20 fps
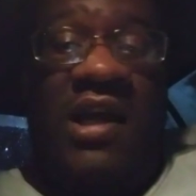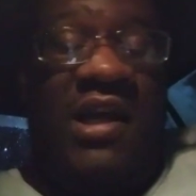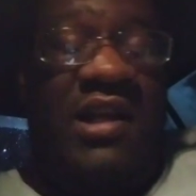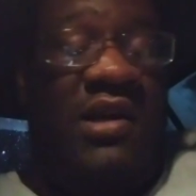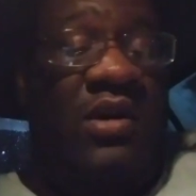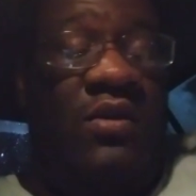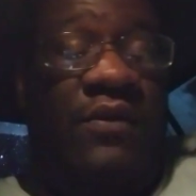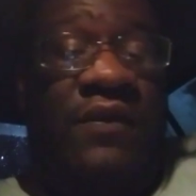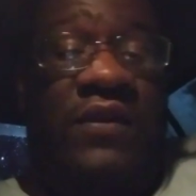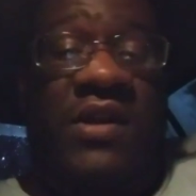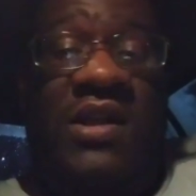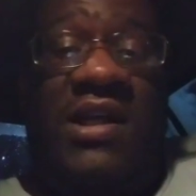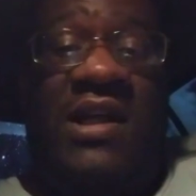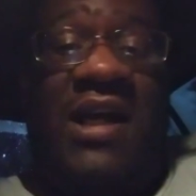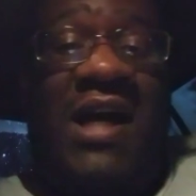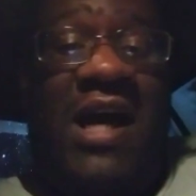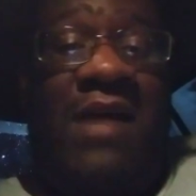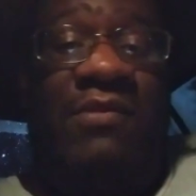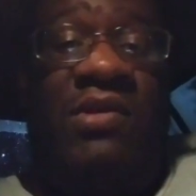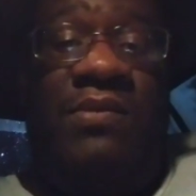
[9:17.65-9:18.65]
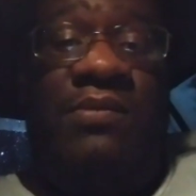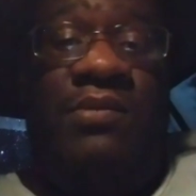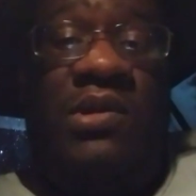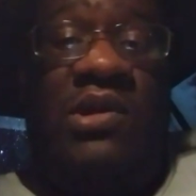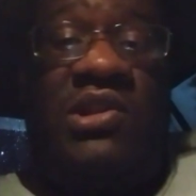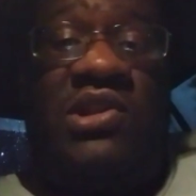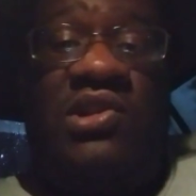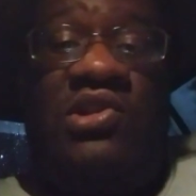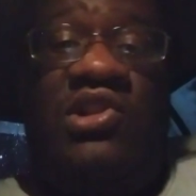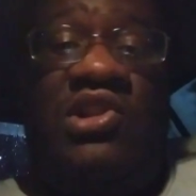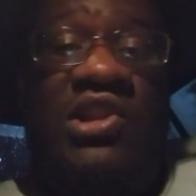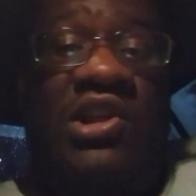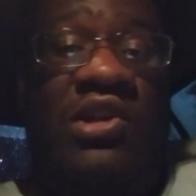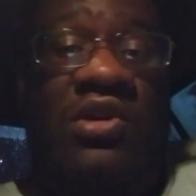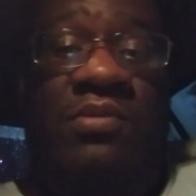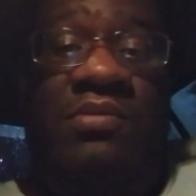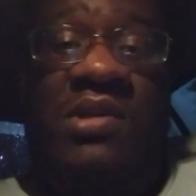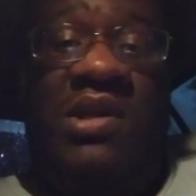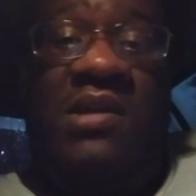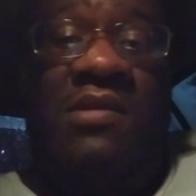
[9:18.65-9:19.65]
And hopefully the comic books are
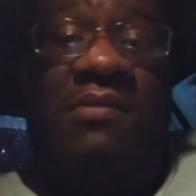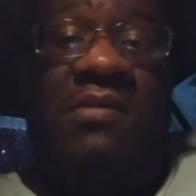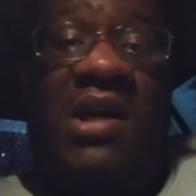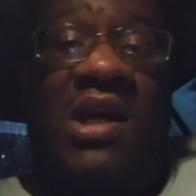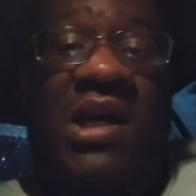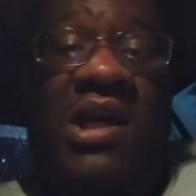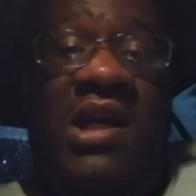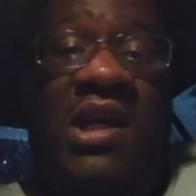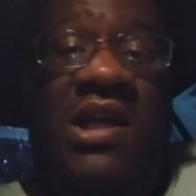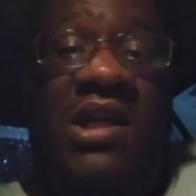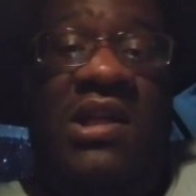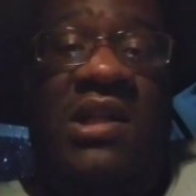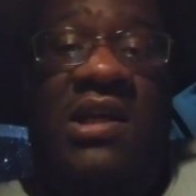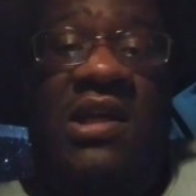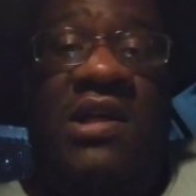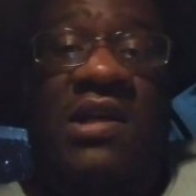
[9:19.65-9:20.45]
still being made,